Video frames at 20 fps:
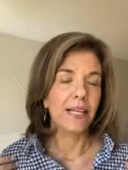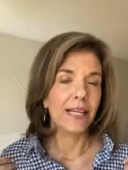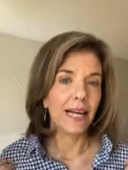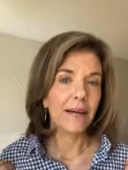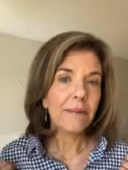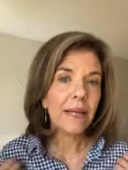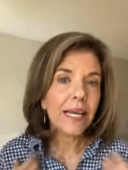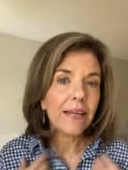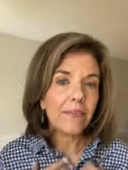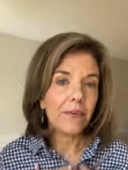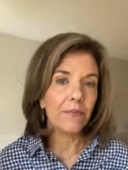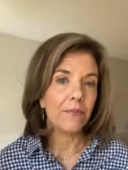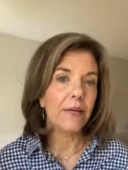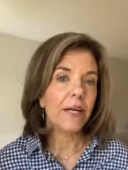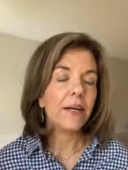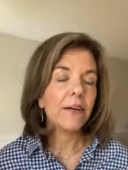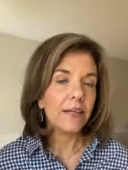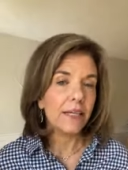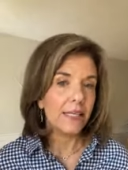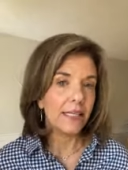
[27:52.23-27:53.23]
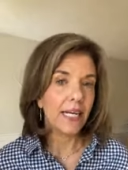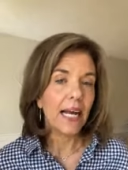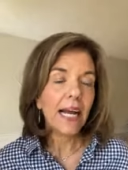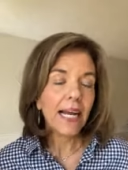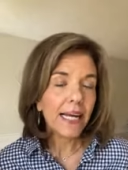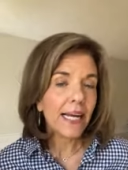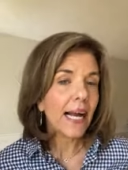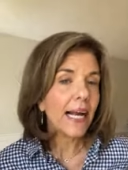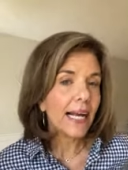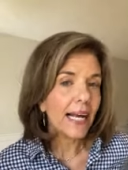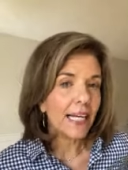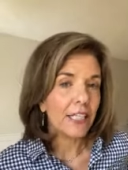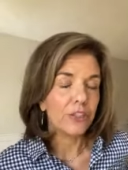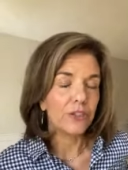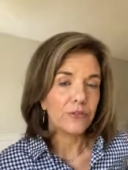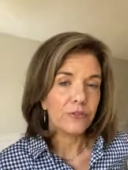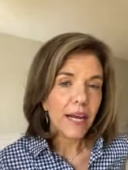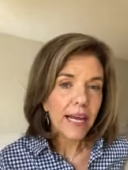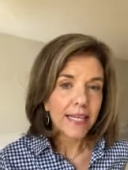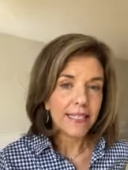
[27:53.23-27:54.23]
Like I'm not even wearing, like I, I got
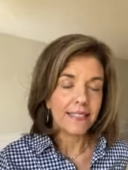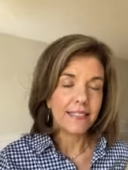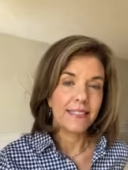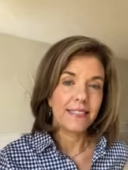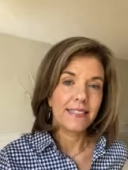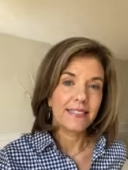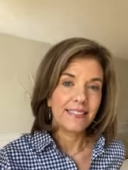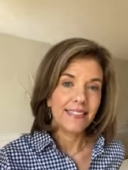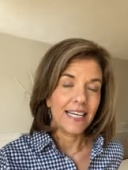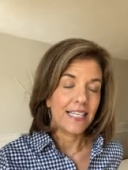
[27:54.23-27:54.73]
dressed.